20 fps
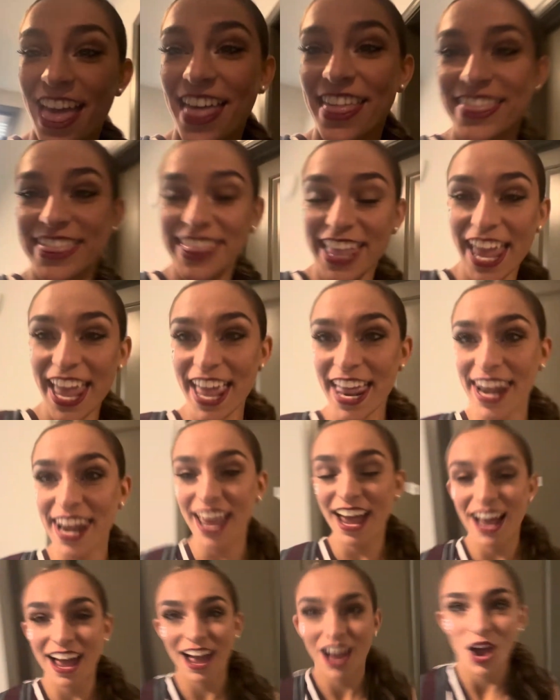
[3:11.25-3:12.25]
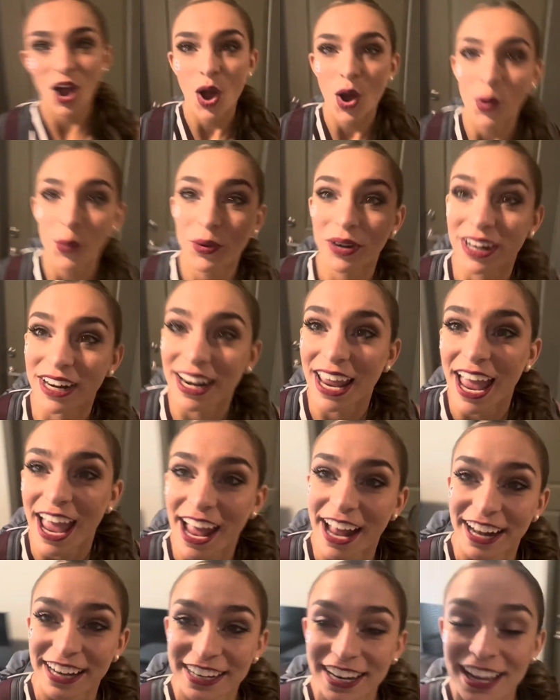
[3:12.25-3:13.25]
and then we're gonna
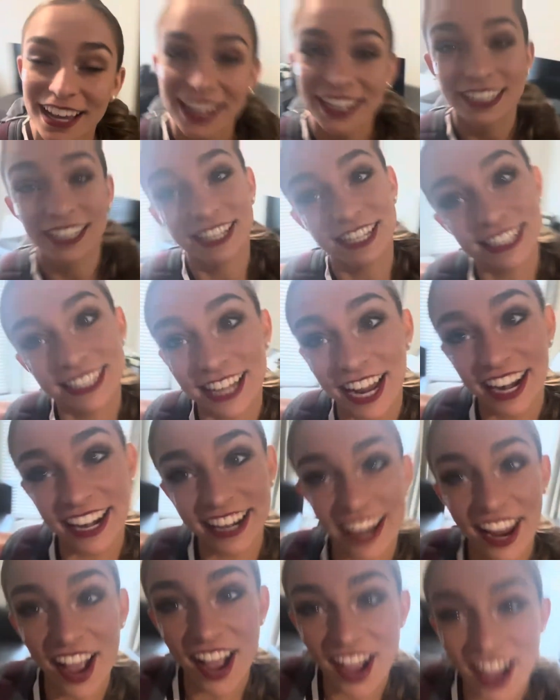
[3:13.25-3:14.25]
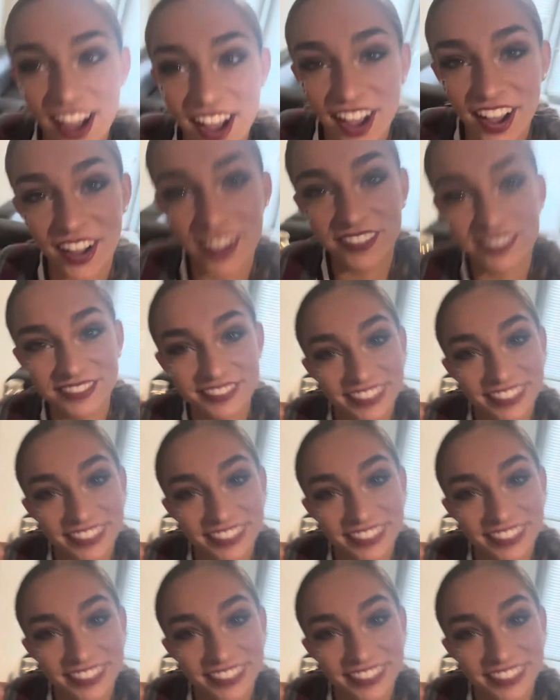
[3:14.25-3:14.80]
head to the stadium.